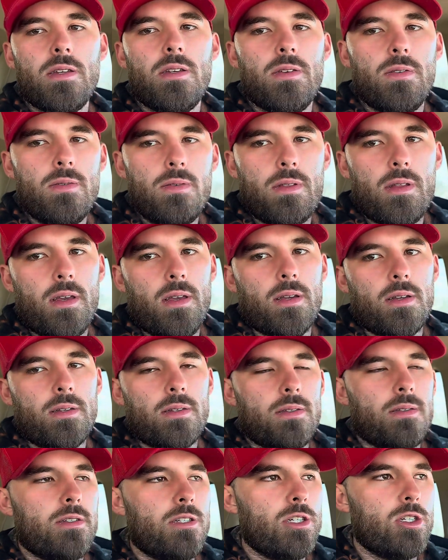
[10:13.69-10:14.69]
do
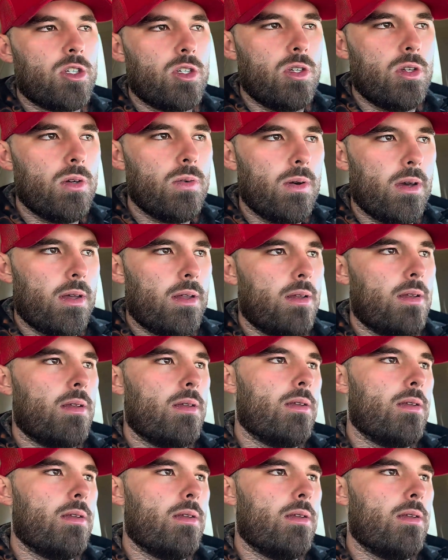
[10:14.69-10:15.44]
things. Just do it.